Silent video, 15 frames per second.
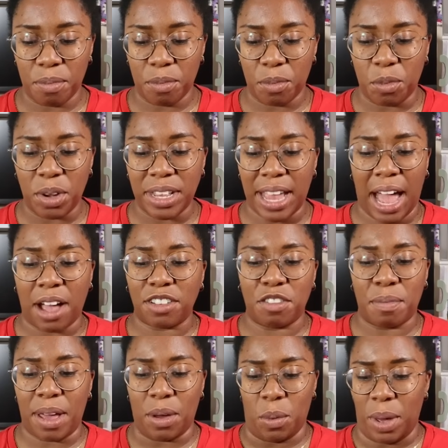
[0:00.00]
went out of
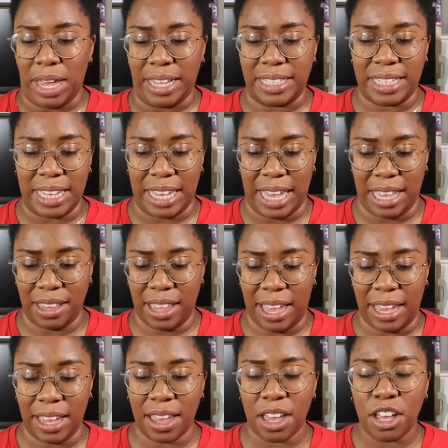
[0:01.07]
my way to get
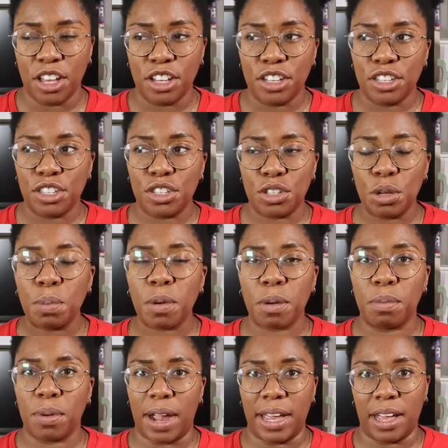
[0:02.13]
like super
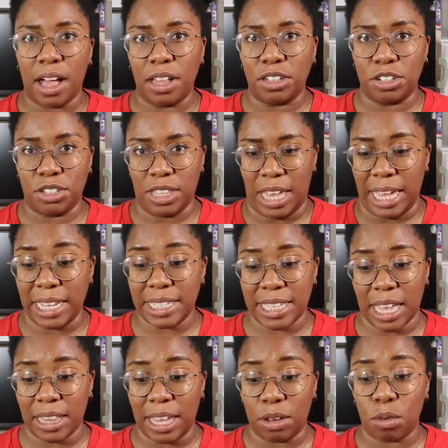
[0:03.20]
bright colored things
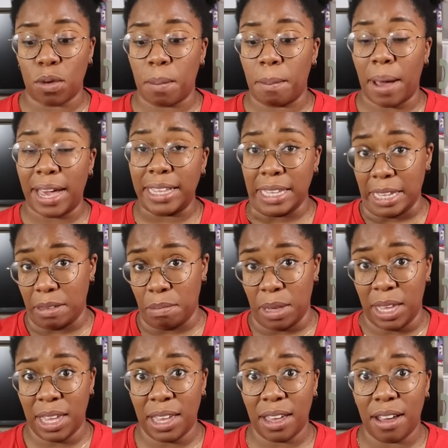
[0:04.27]
that like reminded
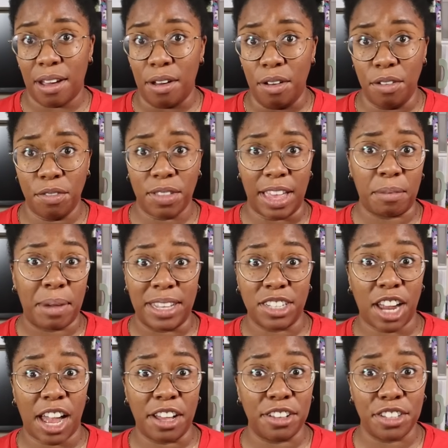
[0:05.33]
me of like my
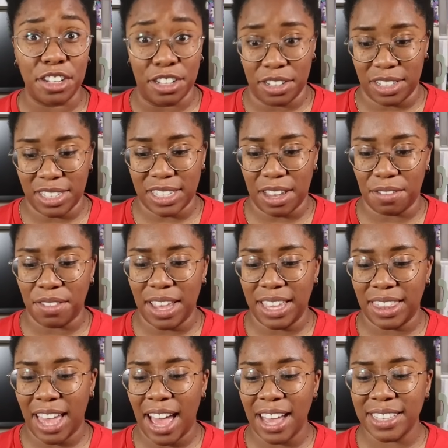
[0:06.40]
childhood and stuff
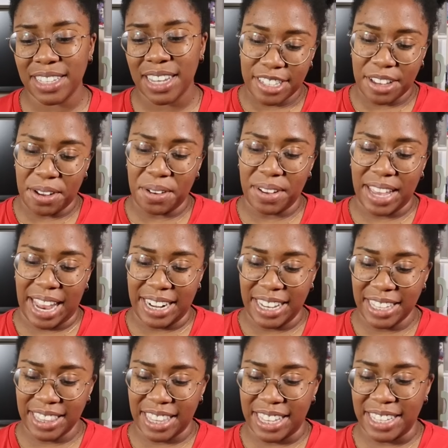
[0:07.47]
like that. So
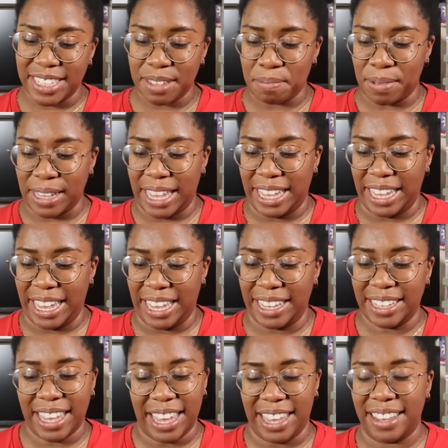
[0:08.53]
getting this blanket
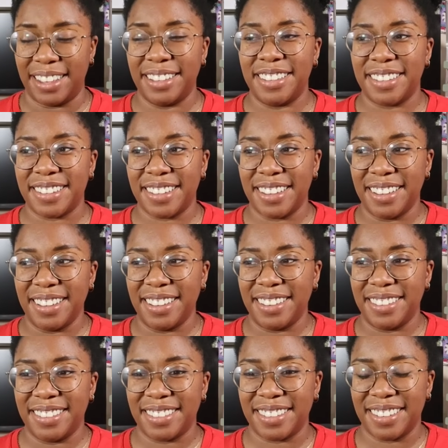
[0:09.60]
kit,
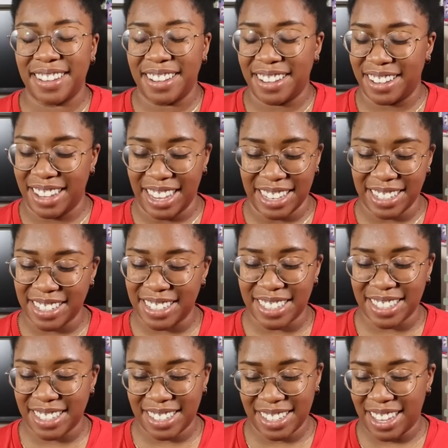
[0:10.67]
it's
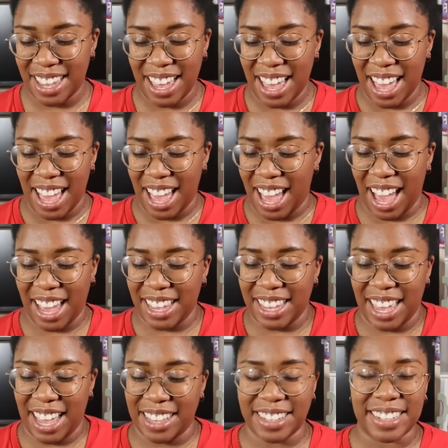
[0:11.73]
just, I
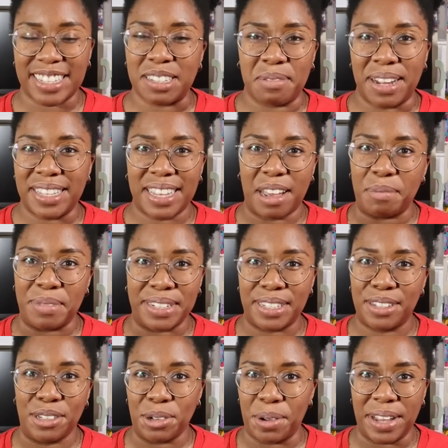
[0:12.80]
can't express how
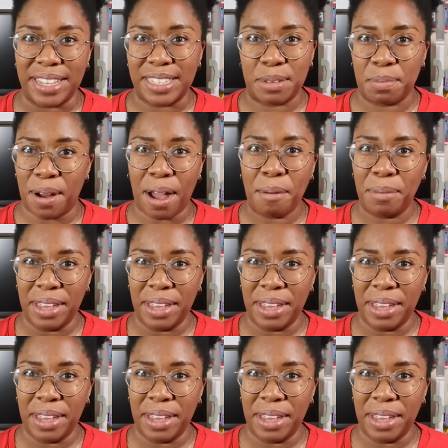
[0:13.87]
much joy it's brought